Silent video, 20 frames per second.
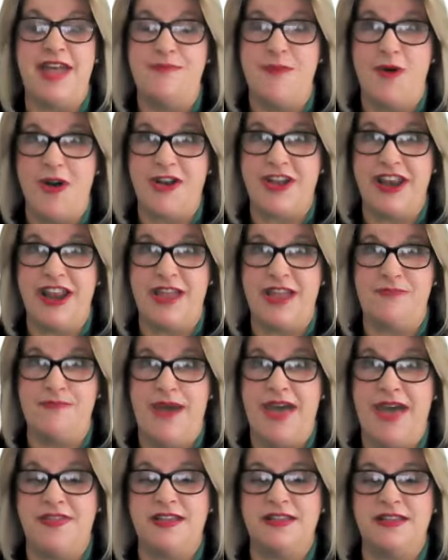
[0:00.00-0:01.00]
and marketing
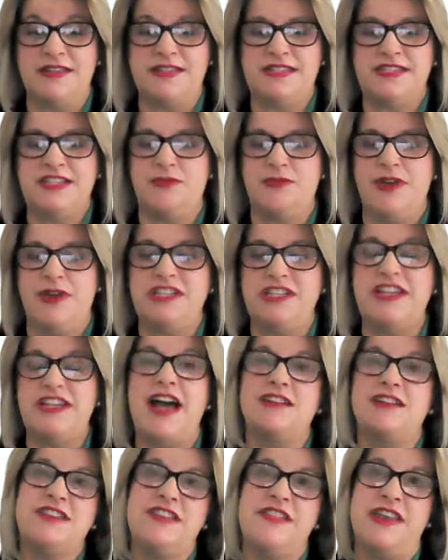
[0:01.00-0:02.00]
methods to reach
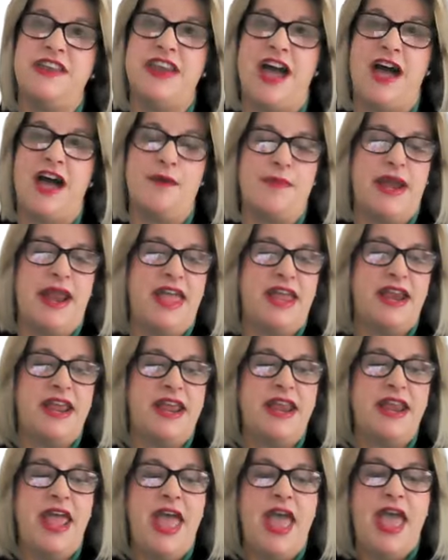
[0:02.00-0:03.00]
out to the
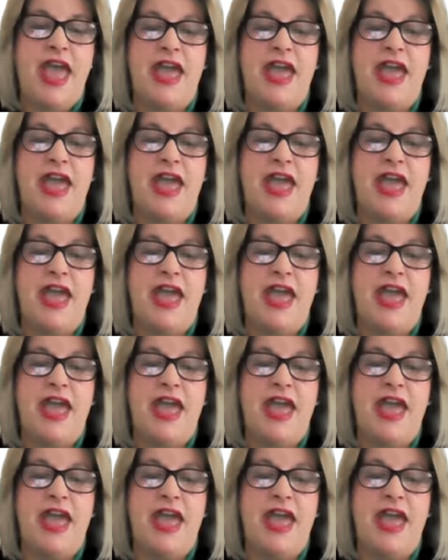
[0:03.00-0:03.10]
nominated